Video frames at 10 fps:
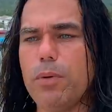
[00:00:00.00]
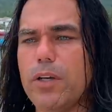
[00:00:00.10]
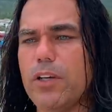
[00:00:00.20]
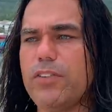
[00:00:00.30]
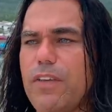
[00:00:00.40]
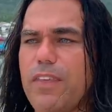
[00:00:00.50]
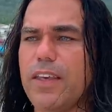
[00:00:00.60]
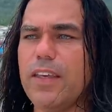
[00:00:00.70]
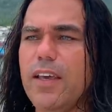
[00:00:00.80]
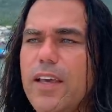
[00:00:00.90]
because they
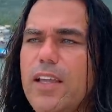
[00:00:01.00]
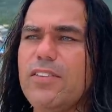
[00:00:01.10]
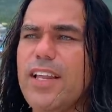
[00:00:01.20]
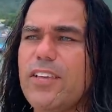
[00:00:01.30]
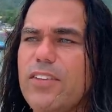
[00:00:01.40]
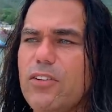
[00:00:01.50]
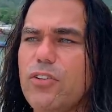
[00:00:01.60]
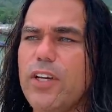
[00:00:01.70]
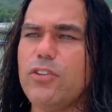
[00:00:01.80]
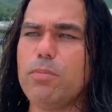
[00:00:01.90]
think it's less
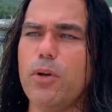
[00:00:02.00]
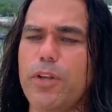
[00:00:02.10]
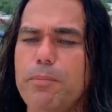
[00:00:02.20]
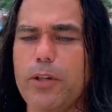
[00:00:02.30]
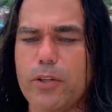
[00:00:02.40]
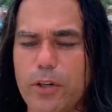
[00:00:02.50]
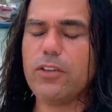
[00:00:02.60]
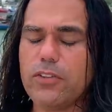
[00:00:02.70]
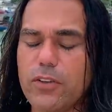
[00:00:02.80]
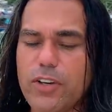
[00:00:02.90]
traceable than
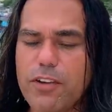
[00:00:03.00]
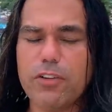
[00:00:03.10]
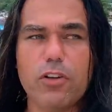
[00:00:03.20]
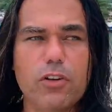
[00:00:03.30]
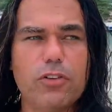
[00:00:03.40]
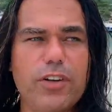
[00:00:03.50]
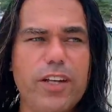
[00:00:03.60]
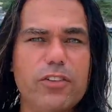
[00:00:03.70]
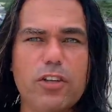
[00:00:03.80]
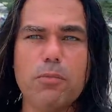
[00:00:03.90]
Bitcoin. It's the REvil,
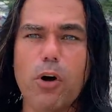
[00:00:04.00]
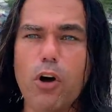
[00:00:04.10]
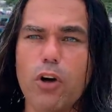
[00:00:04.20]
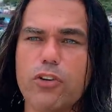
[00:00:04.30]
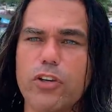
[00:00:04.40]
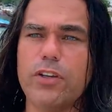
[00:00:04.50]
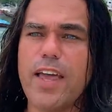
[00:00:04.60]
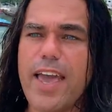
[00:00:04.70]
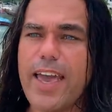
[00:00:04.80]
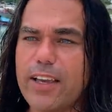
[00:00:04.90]
Ransom, Auction,
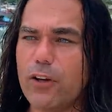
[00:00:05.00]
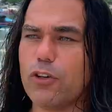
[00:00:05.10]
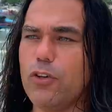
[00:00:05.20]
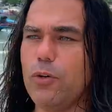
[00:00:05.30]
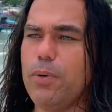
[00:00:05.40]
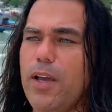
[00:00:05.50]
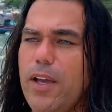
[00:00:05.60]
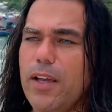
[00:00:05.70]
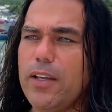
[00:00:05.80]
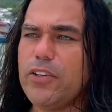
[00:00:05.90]
Hacker Group
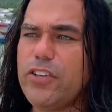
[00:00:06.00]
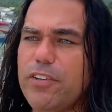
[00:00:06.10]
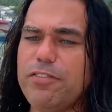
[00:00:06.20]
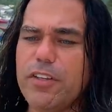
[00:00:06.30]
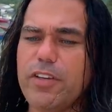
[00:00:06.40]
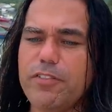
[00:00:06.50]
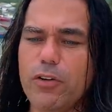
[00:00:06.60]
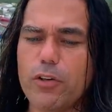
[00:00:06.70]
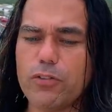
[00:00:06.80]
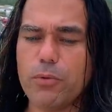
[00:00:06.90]
shifted their
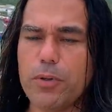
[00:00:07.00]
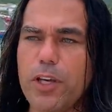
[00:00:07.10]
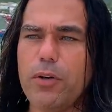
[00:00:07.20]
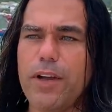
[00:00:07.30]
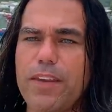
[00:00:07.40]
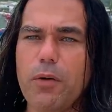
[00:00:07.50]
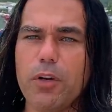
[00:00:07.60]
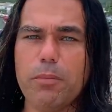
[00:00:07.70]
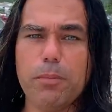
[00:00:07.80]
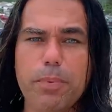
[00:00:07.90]
focus to Monero and they want
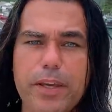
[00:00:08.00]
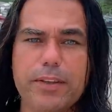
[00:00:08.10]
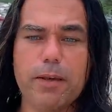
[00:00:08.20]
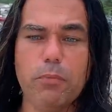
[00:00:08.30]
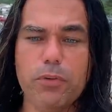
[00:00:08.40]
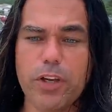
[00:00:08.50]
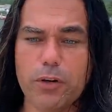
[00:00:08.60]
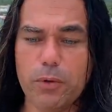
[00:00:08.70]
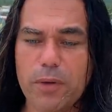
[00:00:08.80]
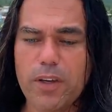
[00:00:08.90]
to be paid in Monero.